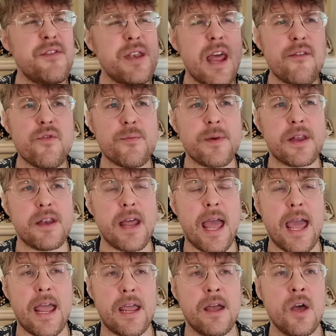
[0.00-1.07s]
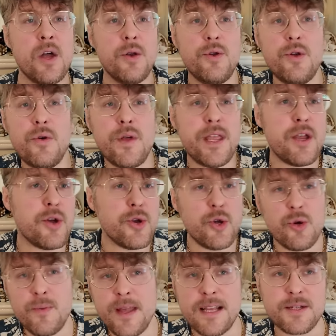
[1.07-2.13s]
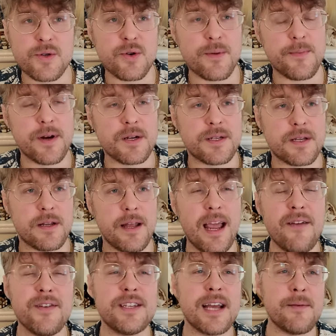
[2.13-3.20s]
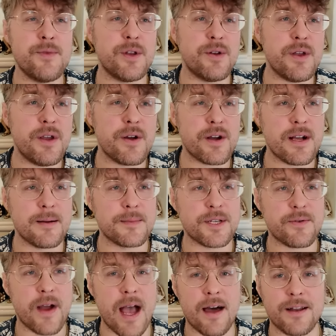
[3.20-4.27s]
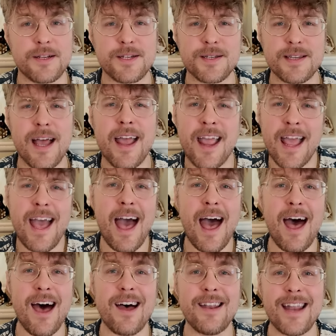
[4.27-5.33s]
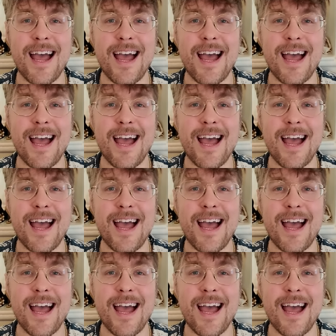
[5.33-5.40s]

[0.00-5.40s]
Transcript: never been a new year, new me sort of person. Every time the new year comes around, it's just like, ah, oh,